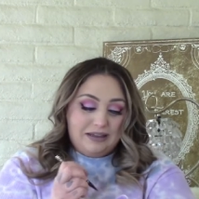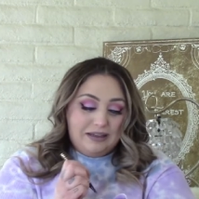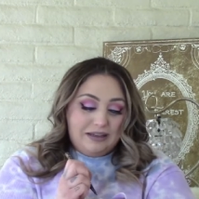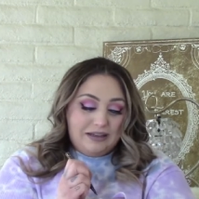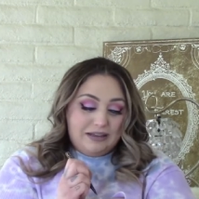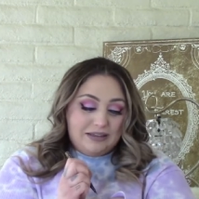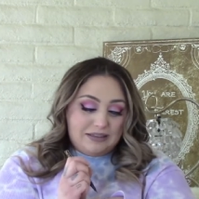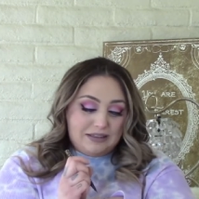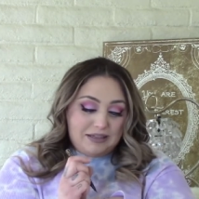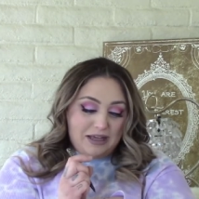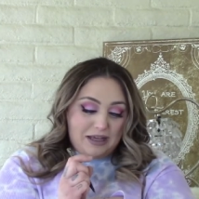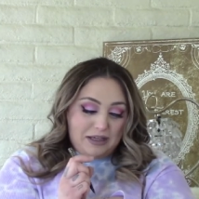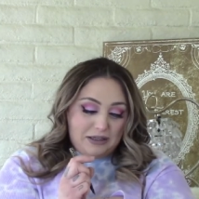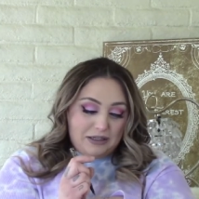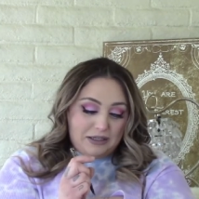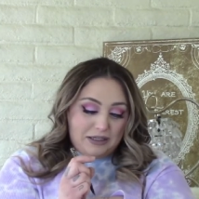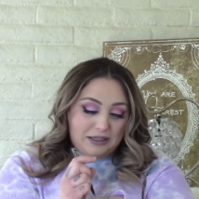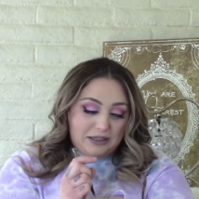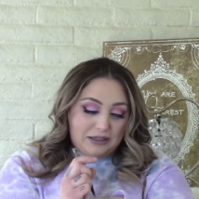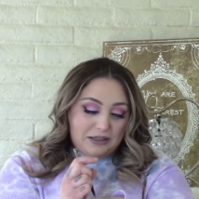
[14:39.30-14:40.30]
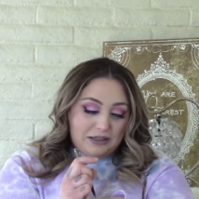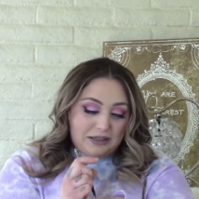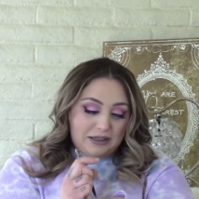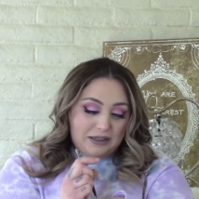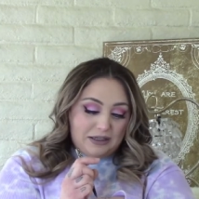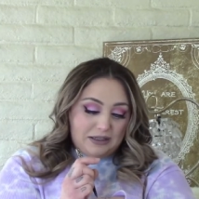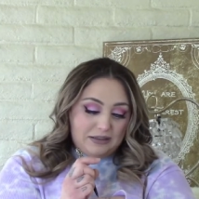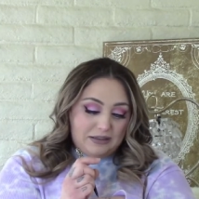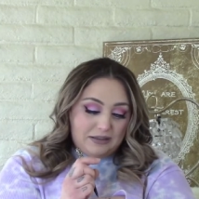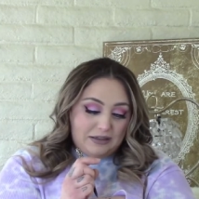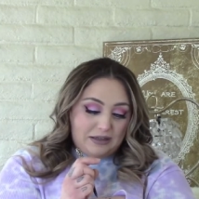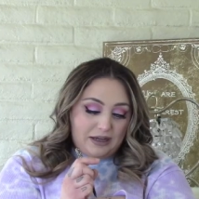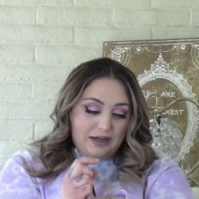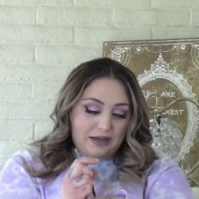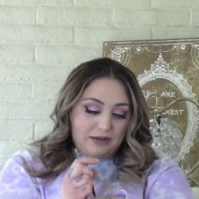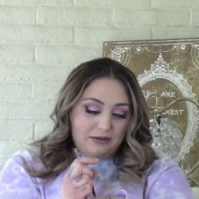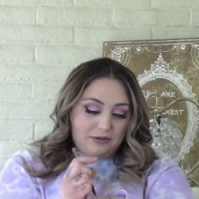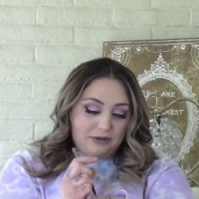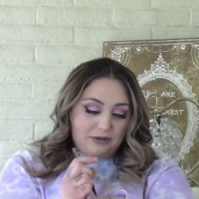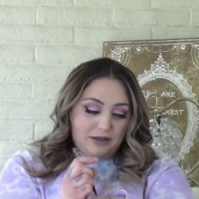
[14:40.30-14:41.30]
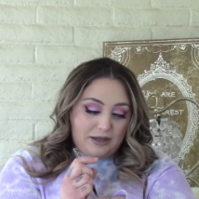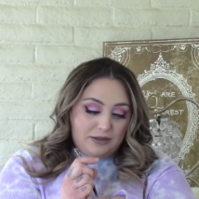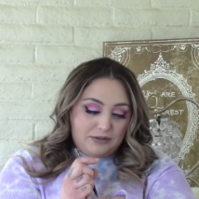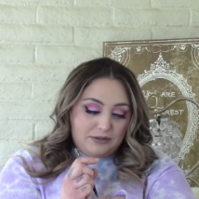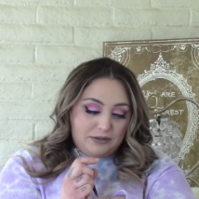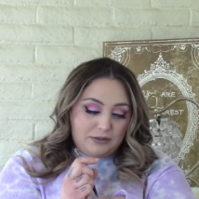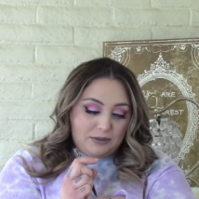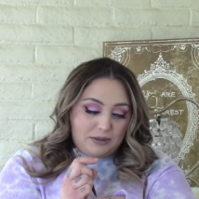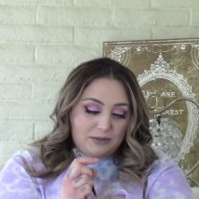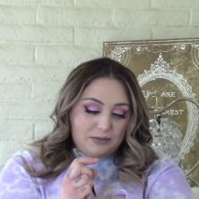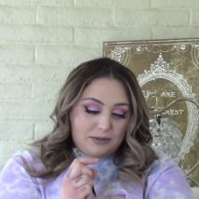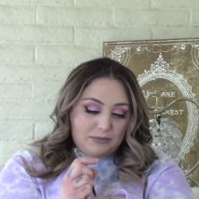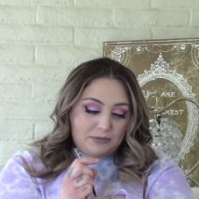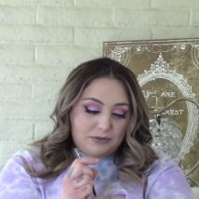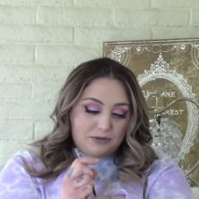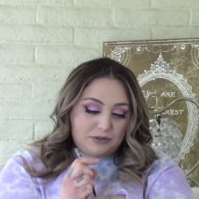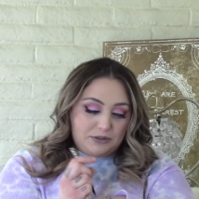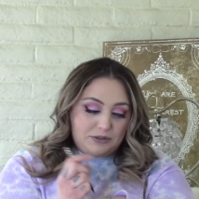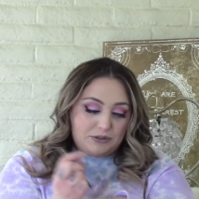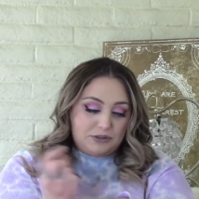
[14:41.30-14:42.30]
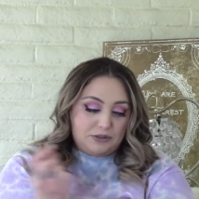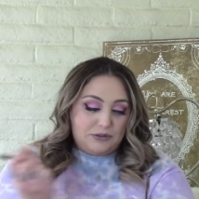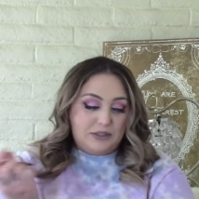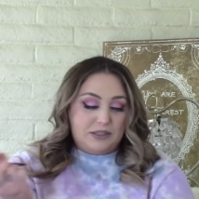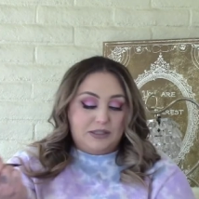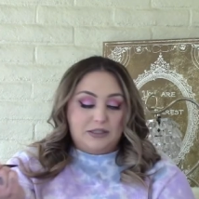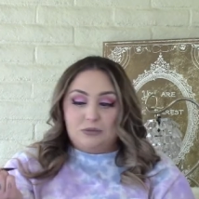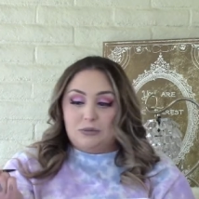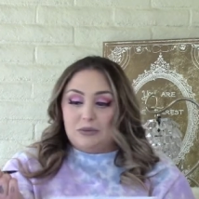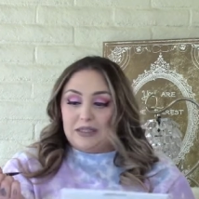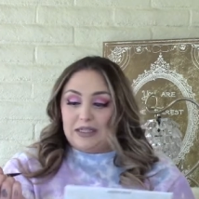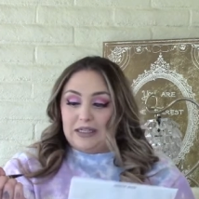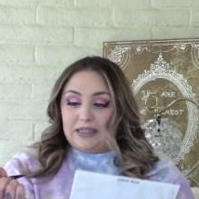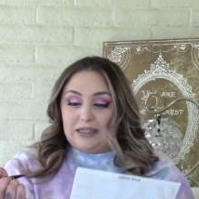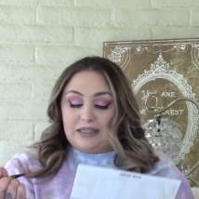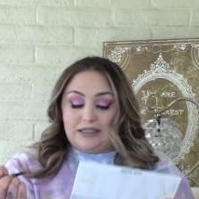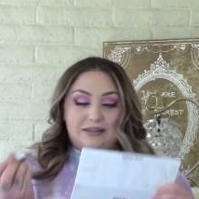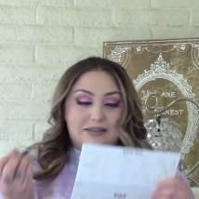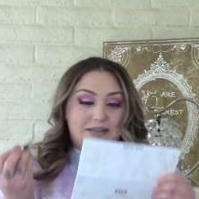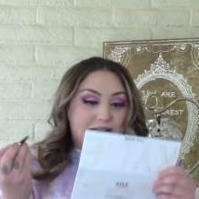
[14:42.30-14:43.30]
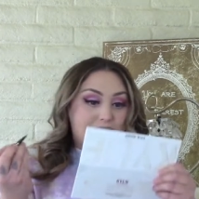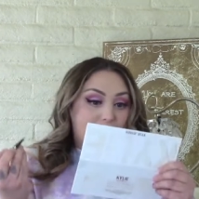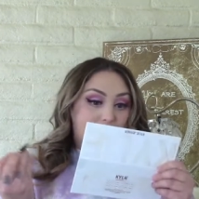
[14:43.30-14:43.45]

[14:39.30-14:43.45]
It's not looking good. I don't know how so many people just do this with ease.